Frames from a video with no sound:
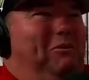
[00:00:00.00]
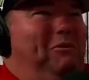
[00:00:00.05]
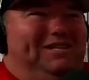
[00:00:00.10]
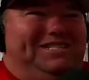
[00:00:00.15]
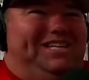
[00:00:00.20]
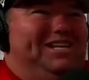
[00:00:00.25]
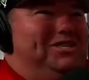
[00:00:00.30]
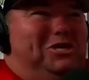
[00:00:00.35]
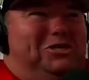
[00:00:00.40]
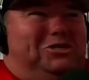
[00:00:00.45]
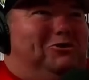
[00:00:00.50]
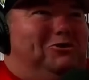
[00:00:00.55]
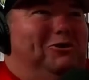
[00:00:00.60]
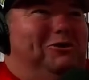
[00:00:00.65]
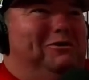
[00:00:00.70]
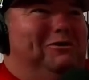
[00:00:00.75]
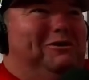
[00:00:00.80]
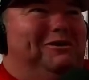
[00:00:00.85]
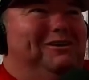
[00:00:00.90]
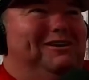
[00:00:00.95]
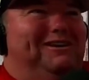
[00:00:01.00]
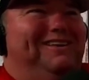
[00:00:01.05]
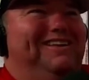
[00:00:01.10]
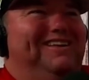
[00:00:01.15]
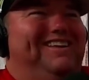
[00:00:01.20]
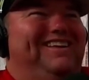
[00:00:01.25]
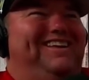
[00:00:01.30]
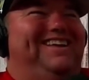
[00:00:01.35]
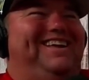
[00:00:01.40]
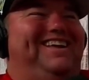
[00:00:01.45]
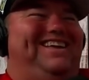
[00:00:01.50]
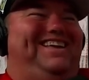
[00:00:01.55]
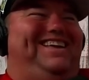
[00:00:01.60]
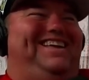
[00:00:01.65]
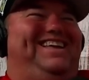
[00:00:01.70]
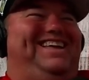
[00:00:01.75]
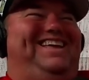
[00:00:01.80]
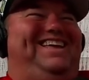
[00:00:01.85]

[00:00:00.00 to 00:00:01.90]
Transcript: what's in the trunk? What's in the trunk?